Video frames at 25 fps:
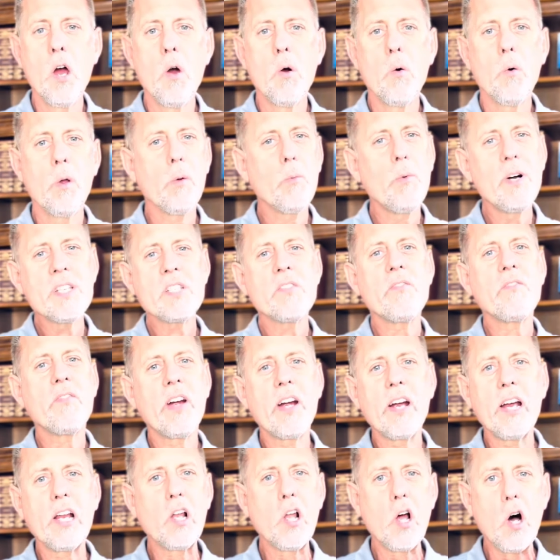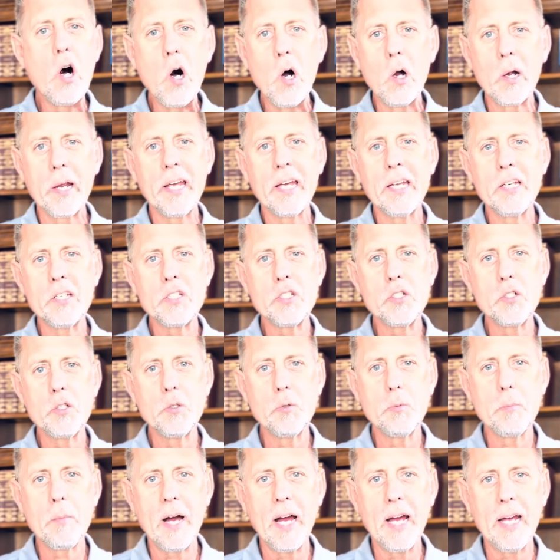Well, it wasn't very long
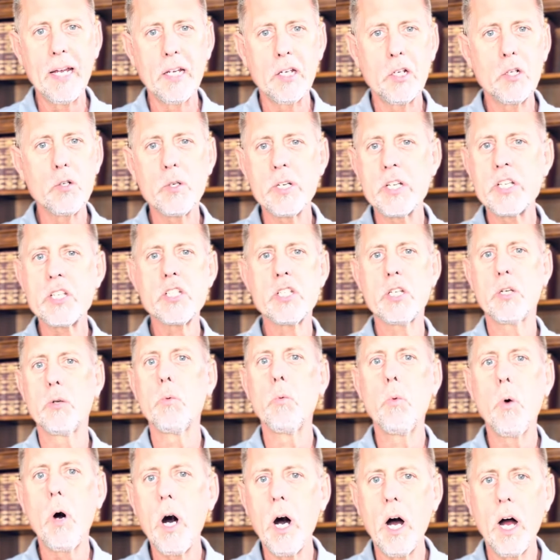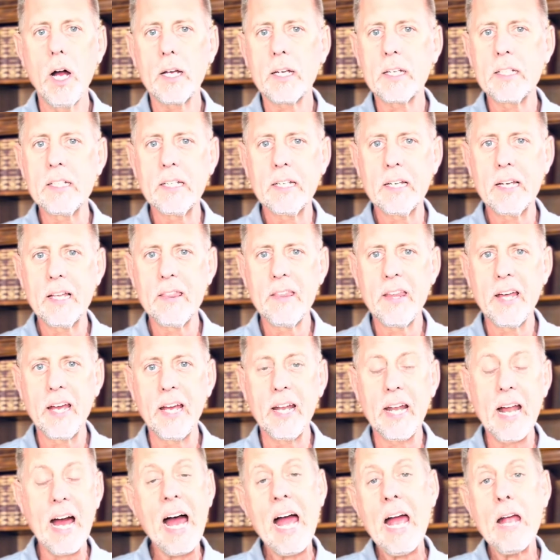into my Christian walk
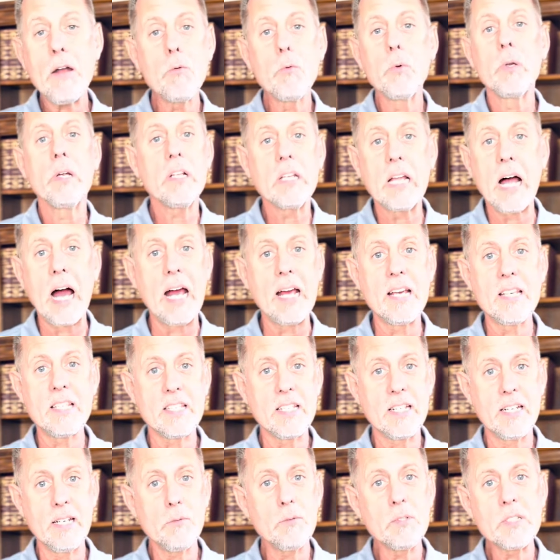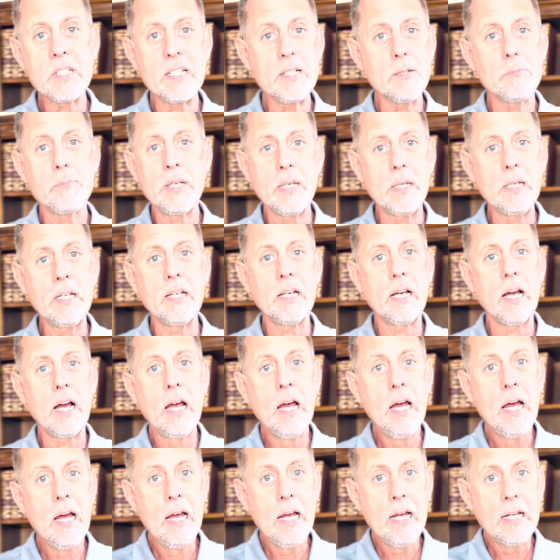that I realized that it was going to be
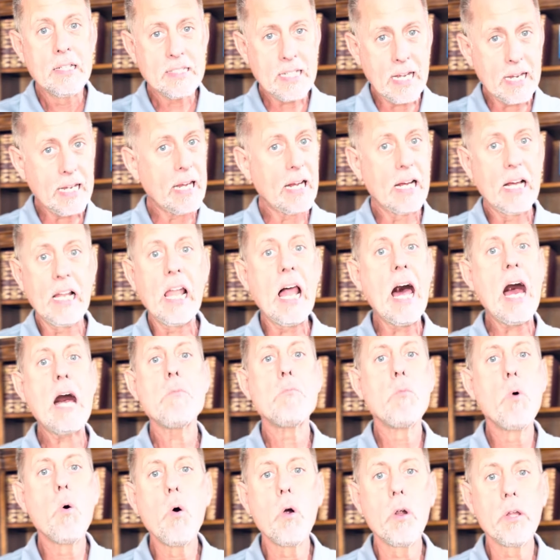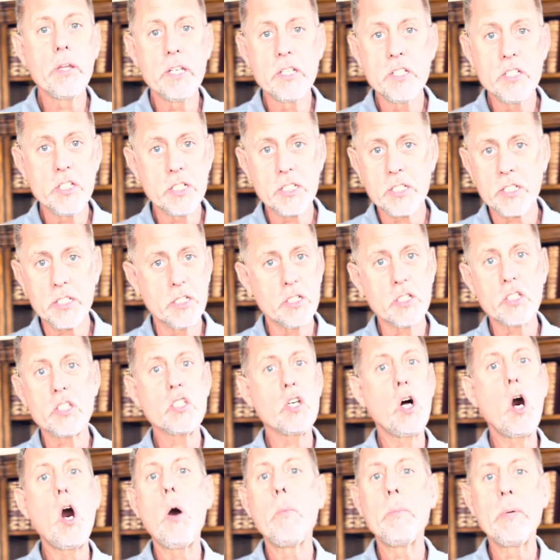taking a lot more than just a
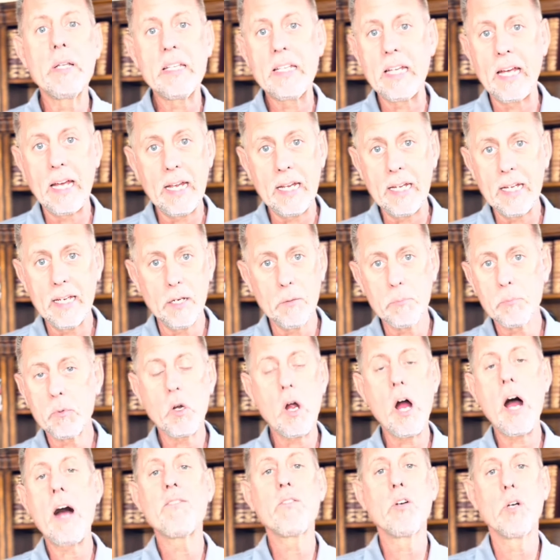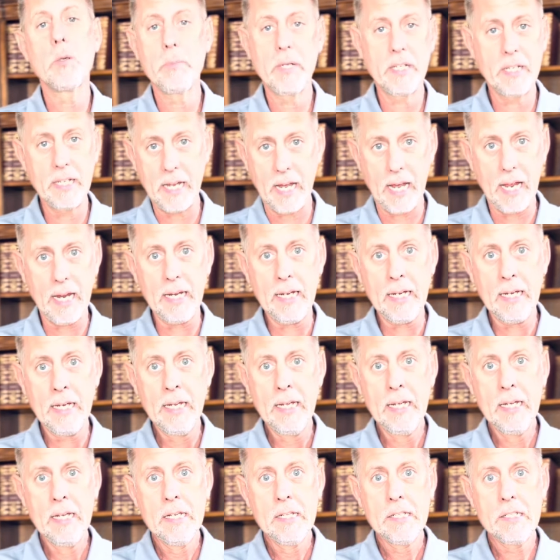psalm a day and a proverb a day
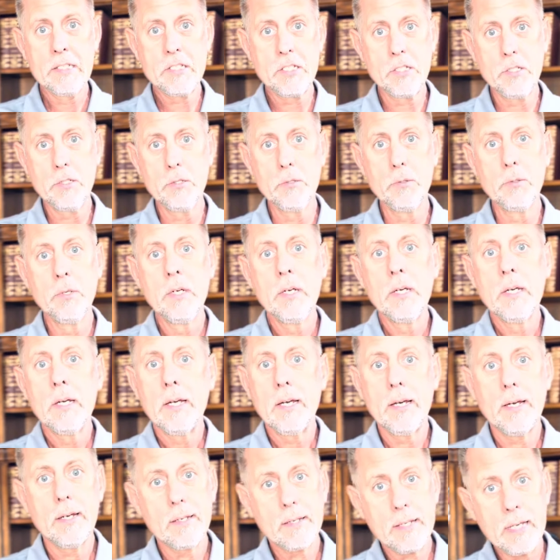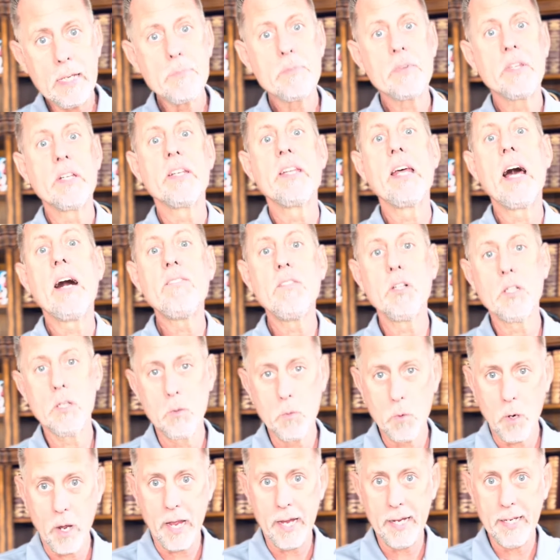to uh, keep the devil
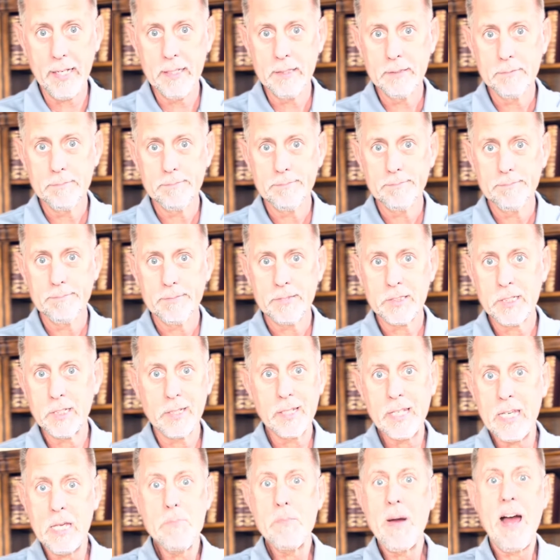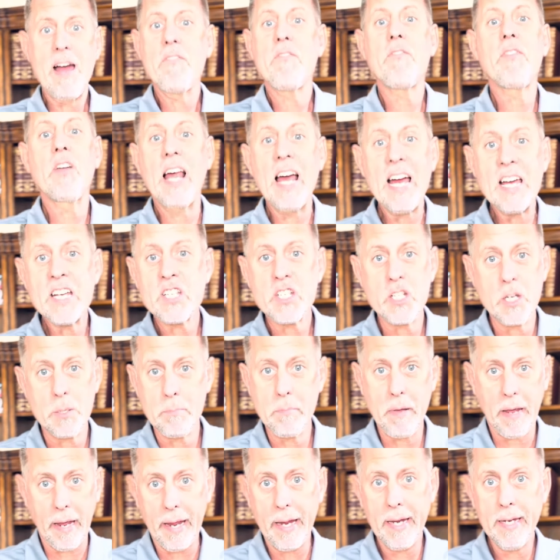away, to keep my flesh at
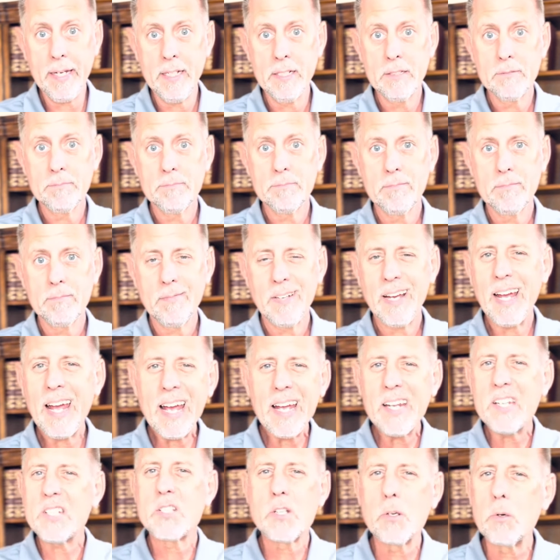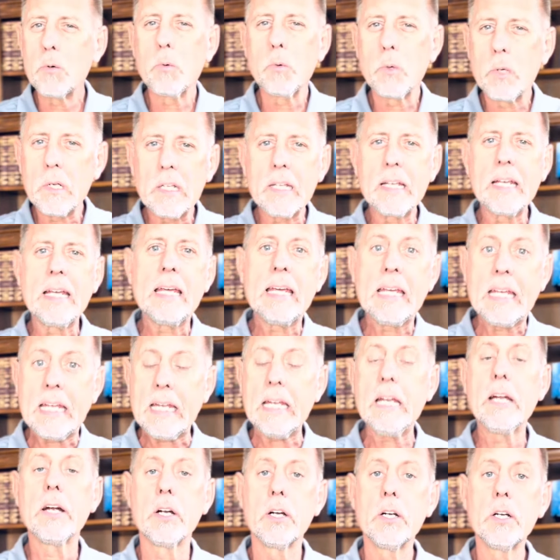bay, and to really
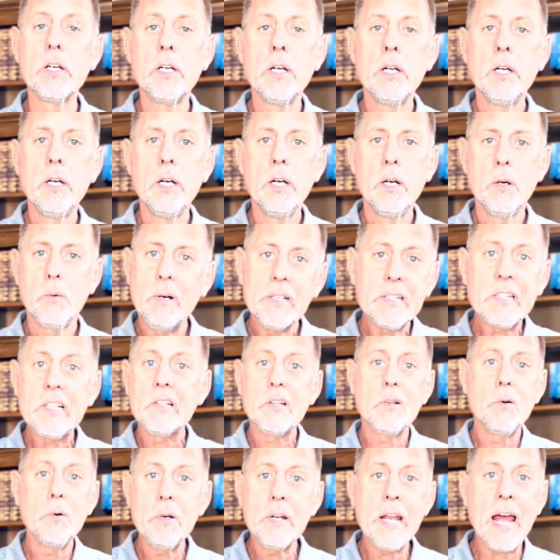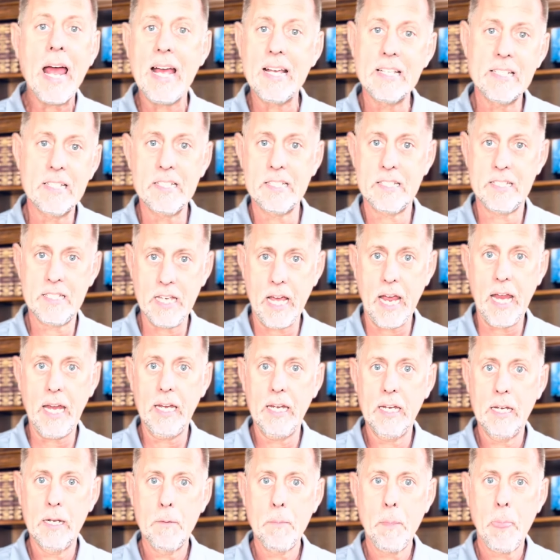hear what the Lord had to say.
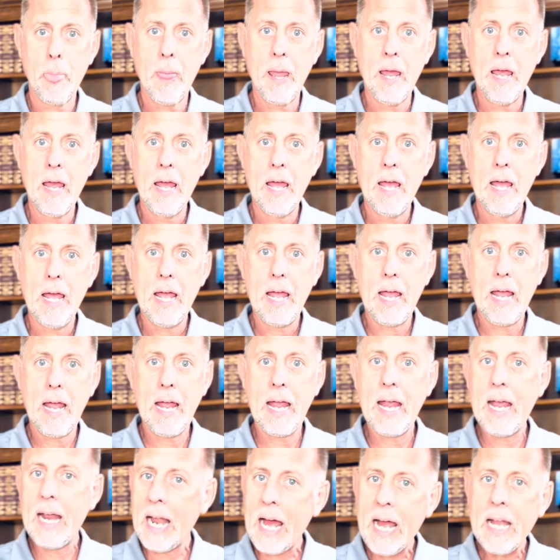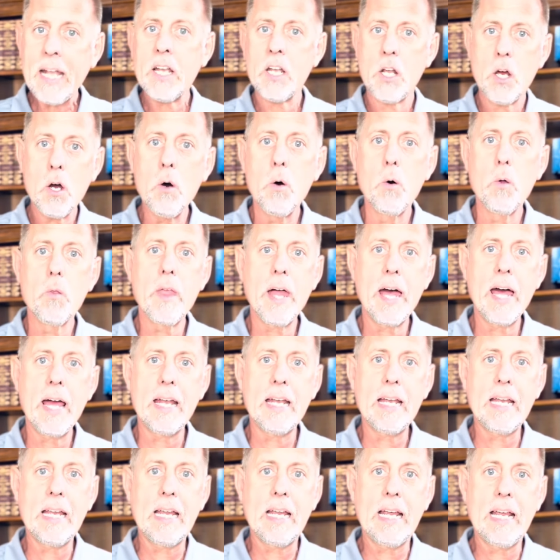And I know
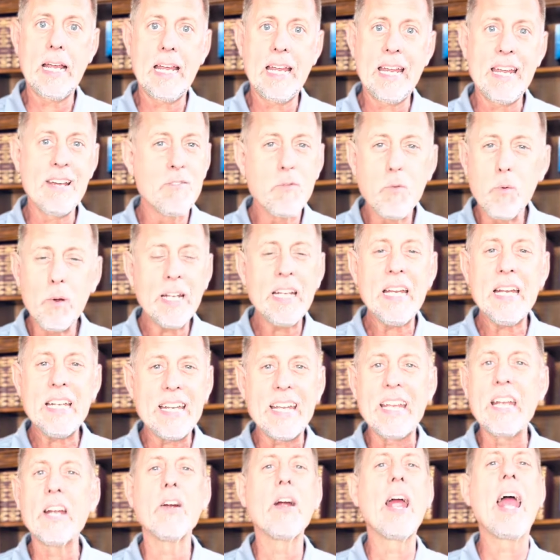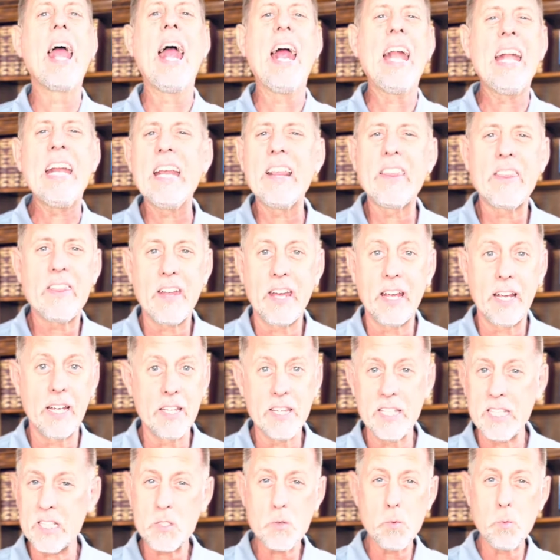that if we need to hear anything in
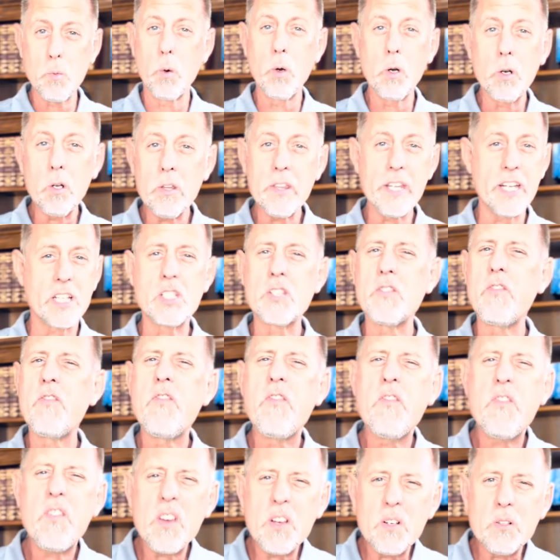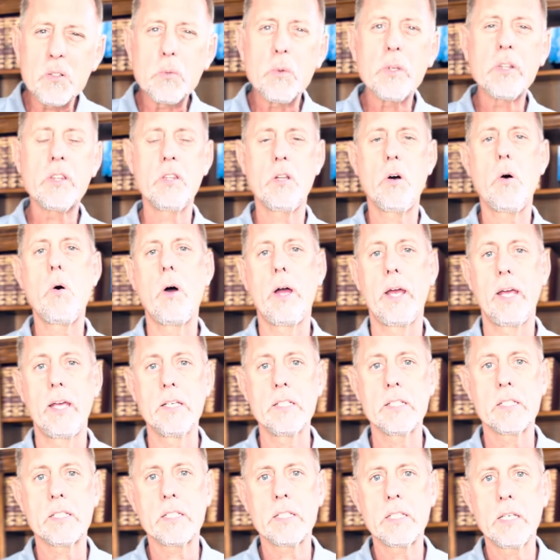this world that's filled with
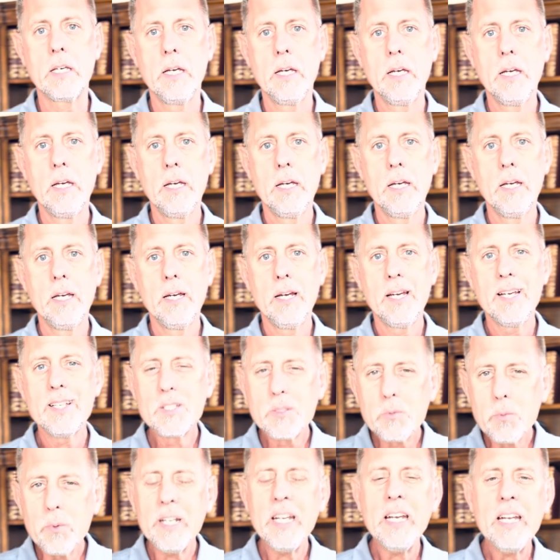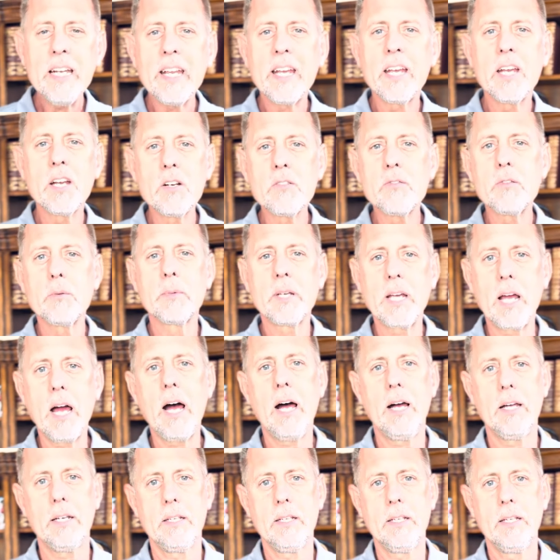noise, is we need to hear from God.